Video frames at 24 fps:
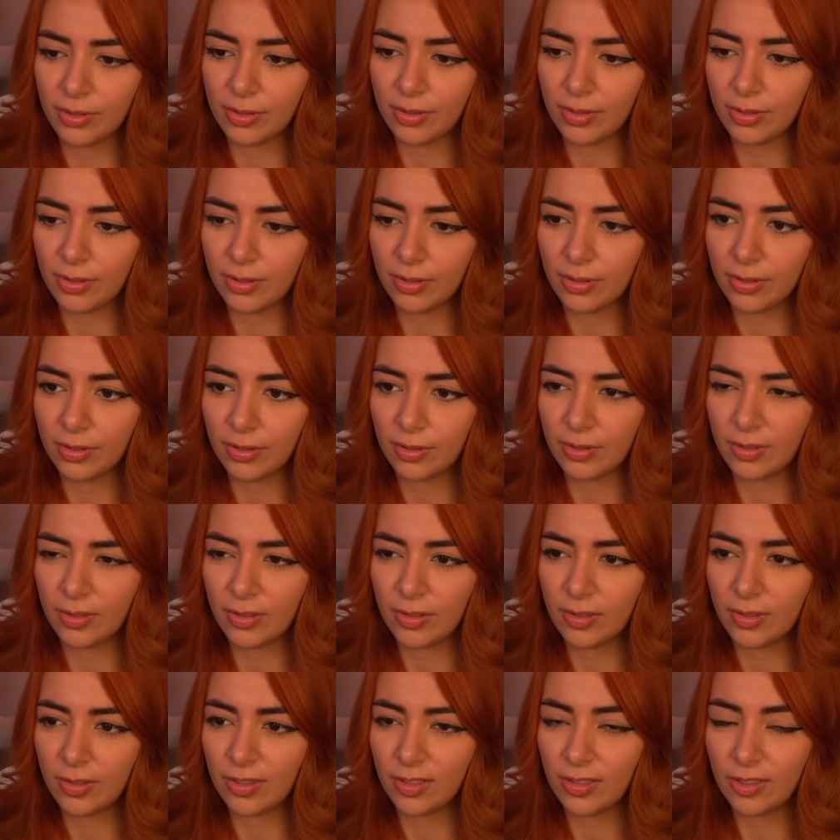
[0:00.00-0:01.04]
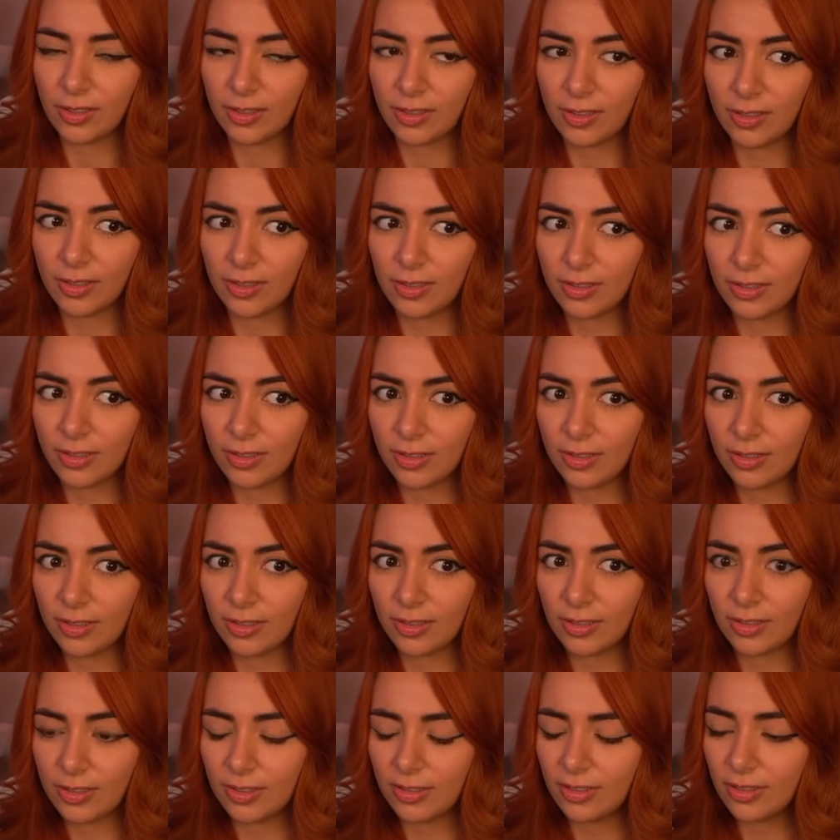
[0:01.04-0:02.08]

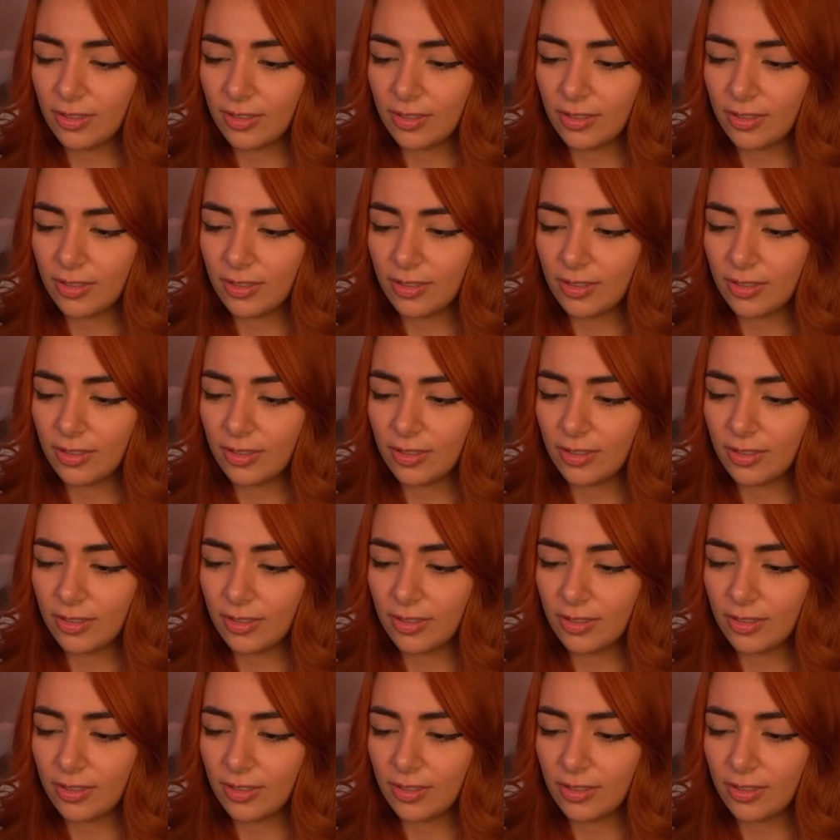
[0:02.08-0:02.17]
Nobody speaks.